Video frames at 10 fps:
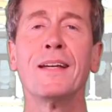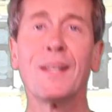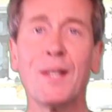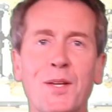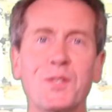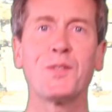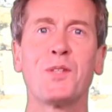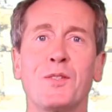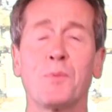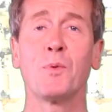Ladies and
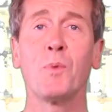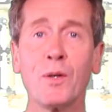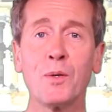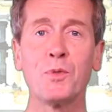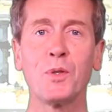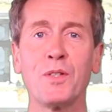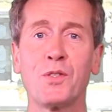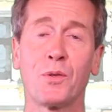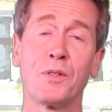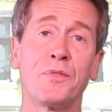gentlemen, welcome to this
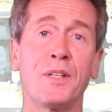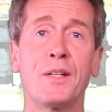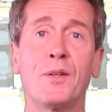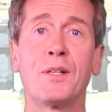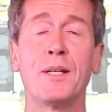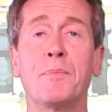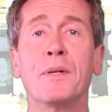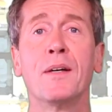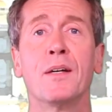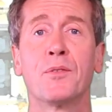short video clip
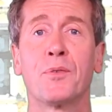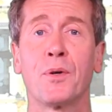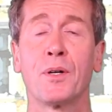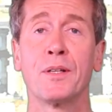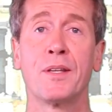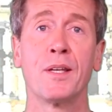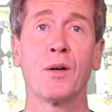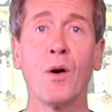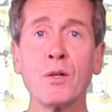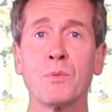for the
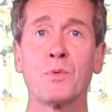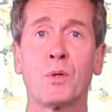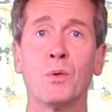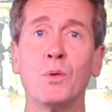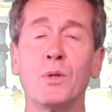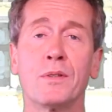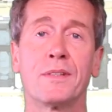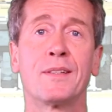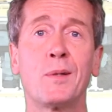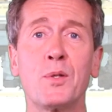Autumn School
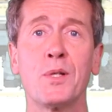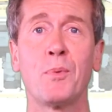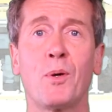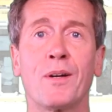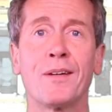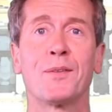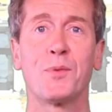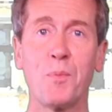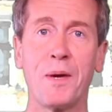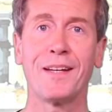in Cluj-Napoca,
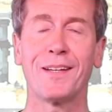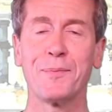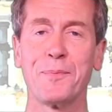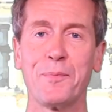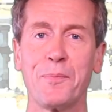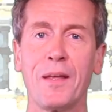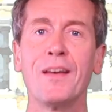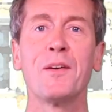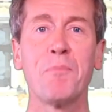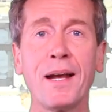Romania.
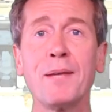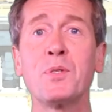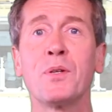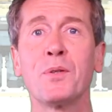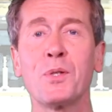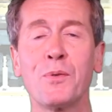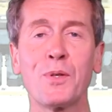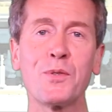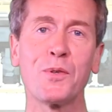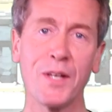My name is
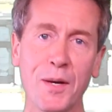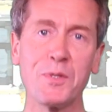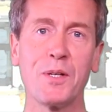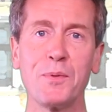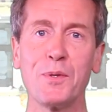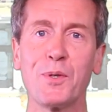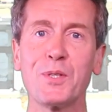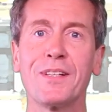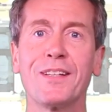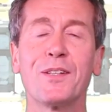Schroevers for the Amsterdam
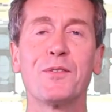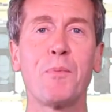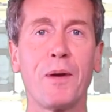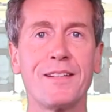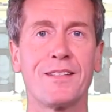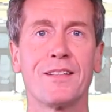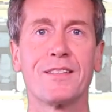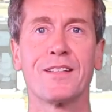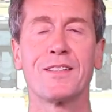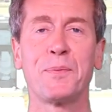University of Applied
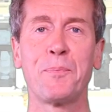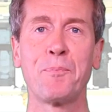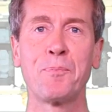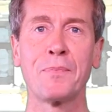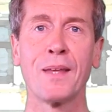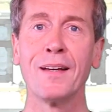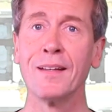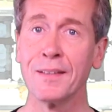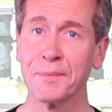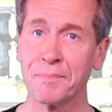Sciences.
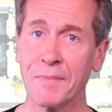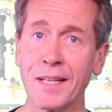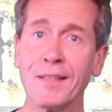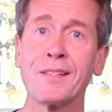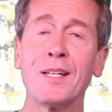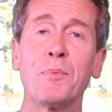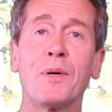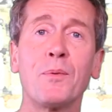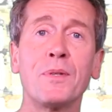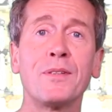In this clip
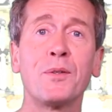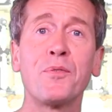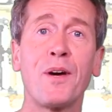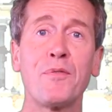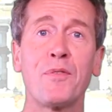I want to tell you 5